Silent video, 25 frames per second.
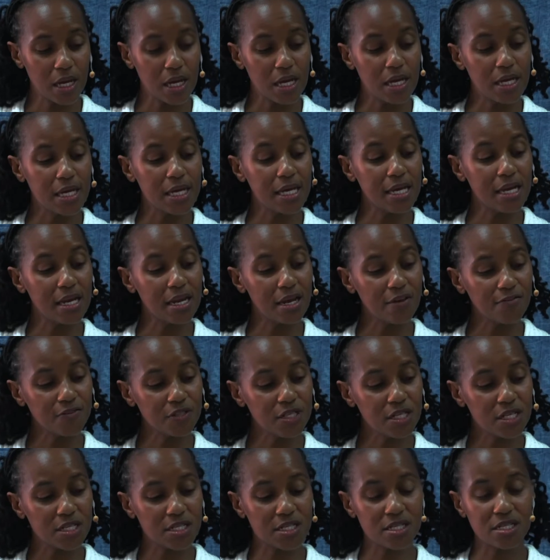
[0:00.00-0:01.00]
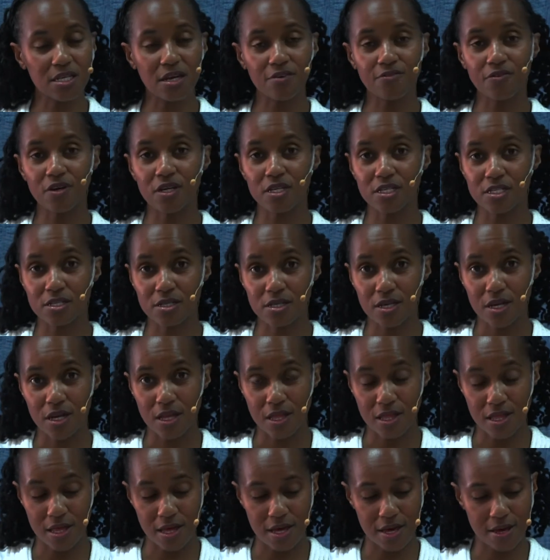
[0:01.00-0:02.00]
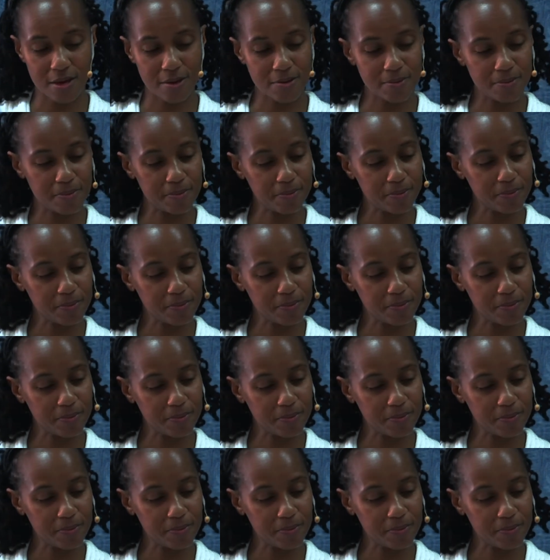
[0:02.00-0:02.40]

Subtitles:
He left his servant there